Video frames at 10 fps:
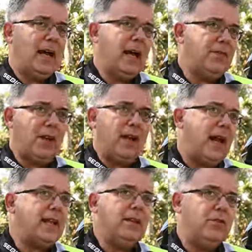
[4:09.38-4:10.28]
I thought
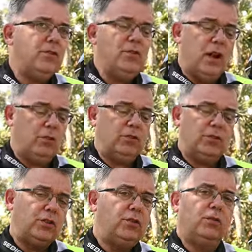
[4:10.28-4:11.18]
I could, you know,
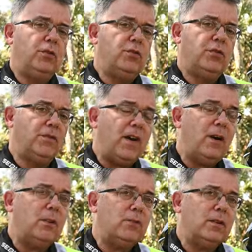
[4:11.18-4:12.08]
just use the
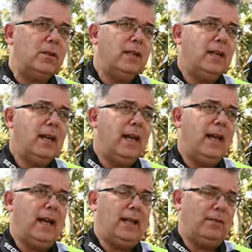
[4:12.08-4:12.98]
phone
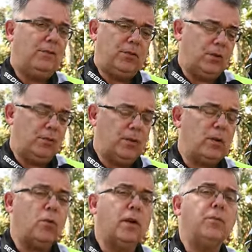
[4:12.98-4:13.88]
and do the
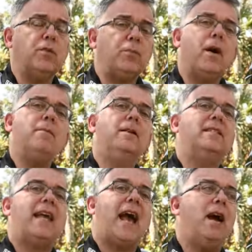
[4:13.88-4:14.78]
recording, but the problem is
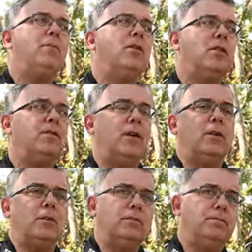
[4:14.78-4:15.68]
the app on the
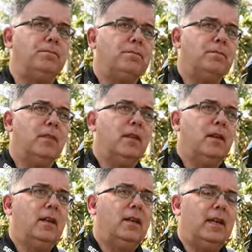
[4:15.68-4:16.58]

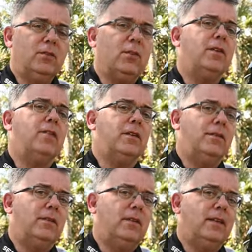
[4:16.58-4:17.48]
phone is
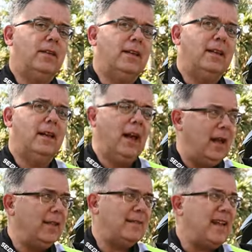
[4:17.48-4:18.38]
worthless.
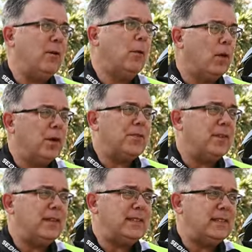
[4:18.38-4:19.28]
It's not
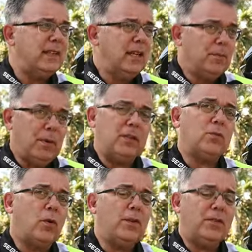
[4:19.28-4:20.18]
worthless, but it's
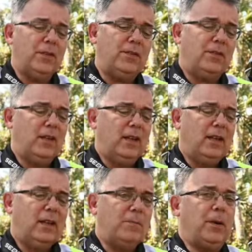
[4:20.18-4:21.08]
worthless
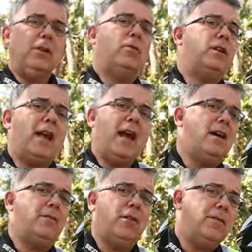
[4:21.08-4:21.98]
compared to what you
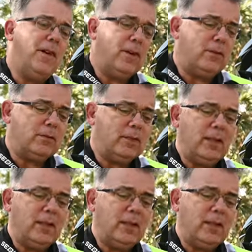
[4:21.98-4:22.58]
have on the phone.